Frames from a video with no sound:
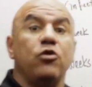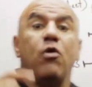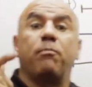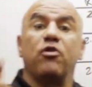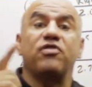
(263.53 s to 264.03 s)

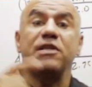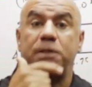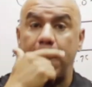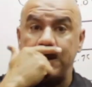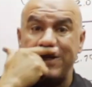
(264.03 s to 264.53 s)
To a person
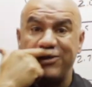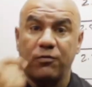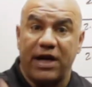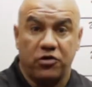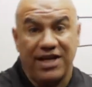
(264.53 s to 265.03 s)
changing
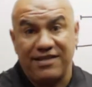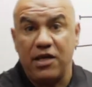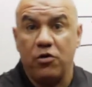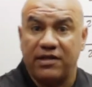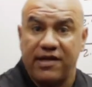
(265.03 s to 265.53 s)
direction, let's
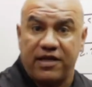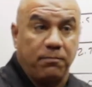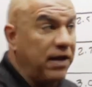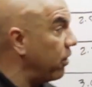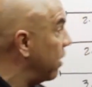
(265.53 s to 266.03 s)
say you're a tennis
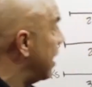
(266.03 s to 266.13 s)
player.